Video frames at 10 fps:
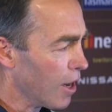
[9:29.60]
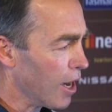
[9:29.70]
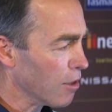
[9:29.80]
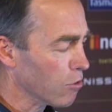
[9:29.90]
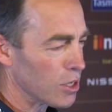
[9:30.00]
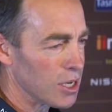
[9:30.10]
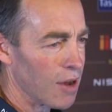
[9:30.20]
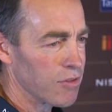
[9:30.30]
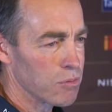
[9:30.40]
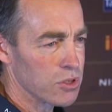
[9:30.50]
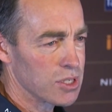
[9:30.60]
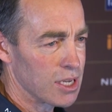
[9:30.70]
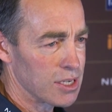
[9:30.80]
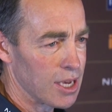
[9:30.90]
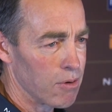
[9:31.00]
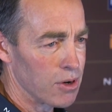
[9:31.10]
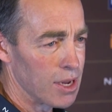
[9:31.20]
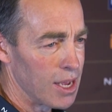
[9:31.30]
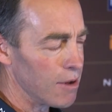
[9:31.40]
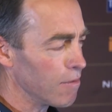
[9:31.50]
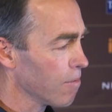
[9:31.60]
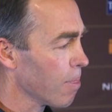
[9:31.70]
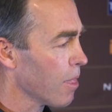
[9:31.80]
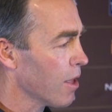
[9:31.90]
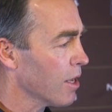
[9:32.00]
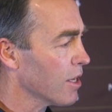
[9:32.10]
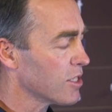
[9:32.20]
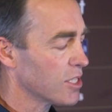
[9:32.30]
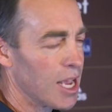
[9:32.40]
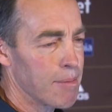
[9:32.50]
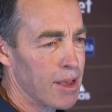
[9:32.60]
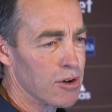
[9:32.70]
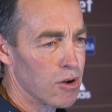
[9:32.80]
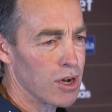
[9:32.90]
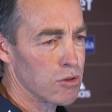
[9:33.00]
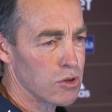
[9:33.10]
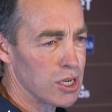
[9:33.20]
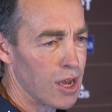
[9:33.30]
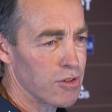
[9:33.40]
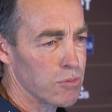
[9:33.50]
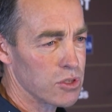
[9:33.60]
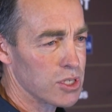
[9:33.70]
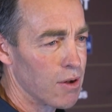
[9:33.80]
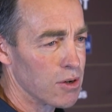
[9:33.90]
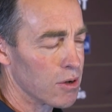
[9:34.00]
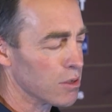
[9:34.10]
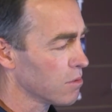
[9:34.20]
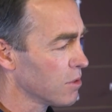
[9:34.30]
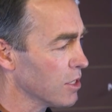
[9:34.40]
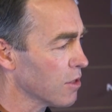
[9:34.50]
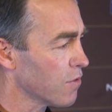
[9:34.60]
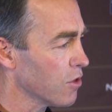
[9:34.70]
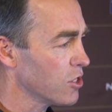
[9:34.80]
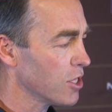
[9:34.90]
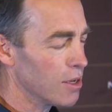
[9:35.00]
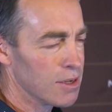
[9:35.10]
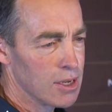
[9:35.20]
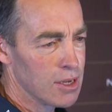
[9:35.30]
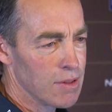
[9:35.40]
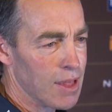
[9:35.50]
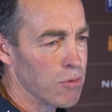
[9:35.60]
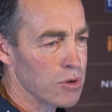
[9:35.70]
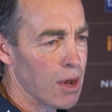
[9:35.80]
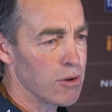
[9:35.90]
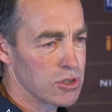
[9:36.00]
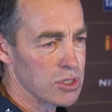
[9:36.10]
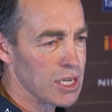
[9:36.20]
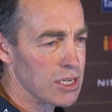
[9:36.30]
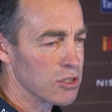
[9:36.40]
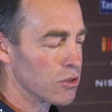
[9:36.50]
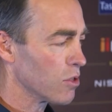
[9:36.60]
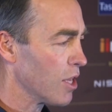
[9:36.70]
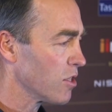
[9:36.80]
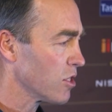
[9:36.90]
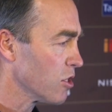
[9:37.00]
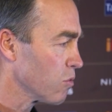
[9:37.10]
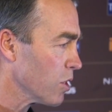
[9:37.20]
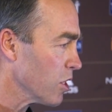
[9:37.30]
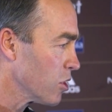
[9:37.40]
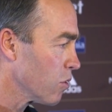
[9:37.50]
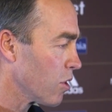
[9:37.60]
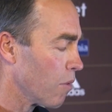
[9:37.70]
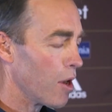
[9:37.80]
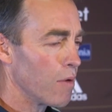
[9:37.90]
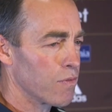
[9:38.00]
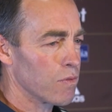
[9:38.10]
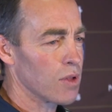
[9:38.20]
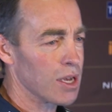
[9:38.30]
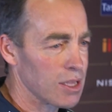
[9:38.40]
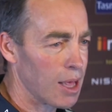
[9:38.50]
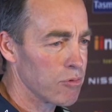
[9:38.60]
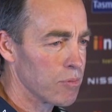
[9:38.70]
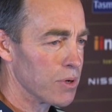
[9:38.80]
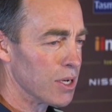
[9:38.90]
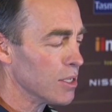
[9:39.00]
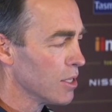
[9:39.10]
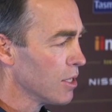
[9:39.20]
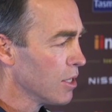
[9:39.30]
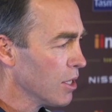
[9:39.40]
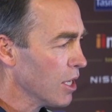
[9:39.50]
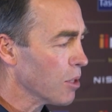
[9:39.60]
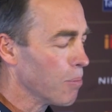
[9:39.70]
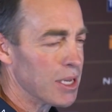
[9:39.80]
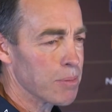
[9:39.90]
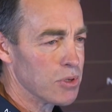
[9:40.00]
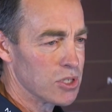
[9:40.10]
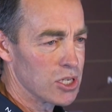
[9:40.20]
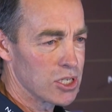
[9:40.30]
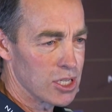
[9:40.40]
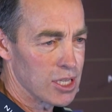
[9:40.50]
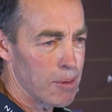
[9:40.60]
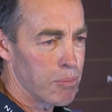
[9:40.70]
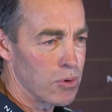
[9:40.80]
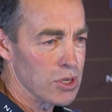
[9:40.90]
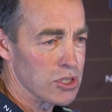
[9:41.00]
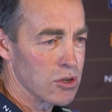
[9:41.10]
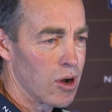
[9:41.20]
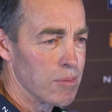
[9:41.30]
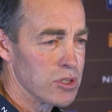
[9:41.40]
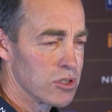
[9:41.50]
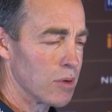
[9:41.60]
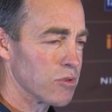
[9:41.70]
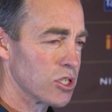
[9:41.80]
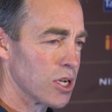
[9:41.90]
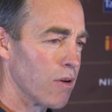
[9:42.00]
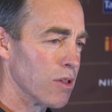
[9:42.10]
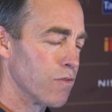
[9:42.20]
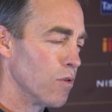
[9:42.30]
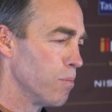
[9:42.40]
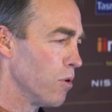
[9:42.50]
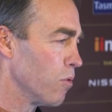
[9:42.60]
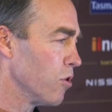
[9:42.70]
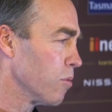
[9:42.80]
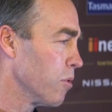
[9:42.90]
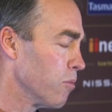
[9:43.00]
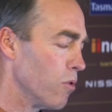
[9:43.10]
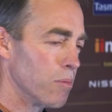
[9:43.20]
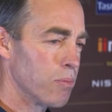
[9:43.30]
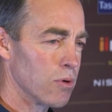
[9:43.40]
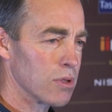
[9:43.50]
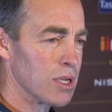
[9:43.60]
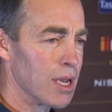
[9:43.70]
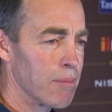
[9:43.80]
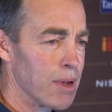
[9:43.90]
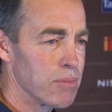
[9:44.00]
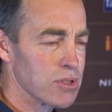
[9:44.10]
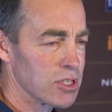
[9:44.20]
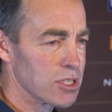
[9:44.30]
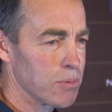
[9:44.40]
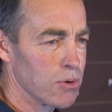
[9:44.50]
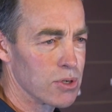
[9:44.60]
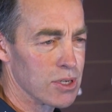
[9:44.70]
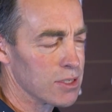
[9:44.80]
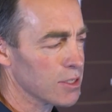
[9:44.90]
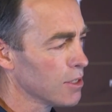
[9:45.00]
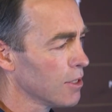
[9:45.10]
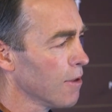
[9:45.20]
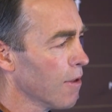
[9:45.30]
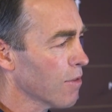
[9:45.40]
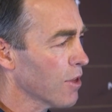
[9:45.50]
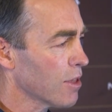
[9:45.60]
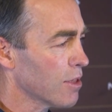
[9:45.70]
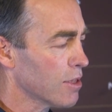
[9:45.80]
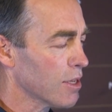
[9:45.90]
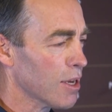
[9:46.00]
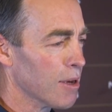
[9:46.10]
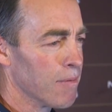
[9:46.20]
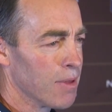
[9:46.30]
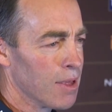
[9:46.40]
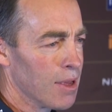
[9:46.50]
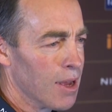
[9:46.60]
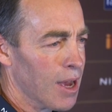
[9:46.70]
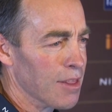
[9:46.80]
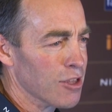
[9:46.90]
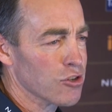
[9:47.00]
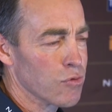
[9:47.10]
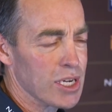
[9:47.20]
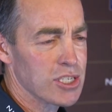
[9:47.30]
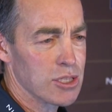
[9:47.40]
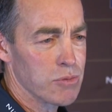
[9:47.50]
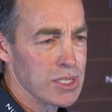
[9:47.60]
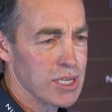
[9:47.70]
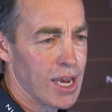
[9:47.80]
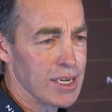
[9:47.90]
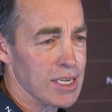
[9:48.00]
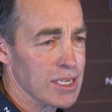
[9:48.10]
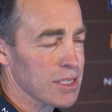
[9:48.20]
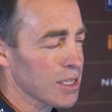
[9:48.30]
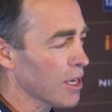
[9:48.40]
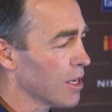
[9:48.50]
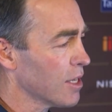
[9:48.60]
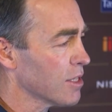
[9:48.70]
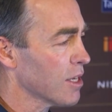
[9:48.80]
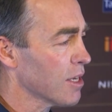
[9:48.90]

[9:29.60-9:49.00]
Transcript: looking after what's going to go on now. And it's Sam and I looking after what's going on in the future. That will go until the end of 2022, and I'm hopeful our club will be in a better position at that point in time in terms of showing the football world, but more importantly our members and supporters, that the direction that we're taking and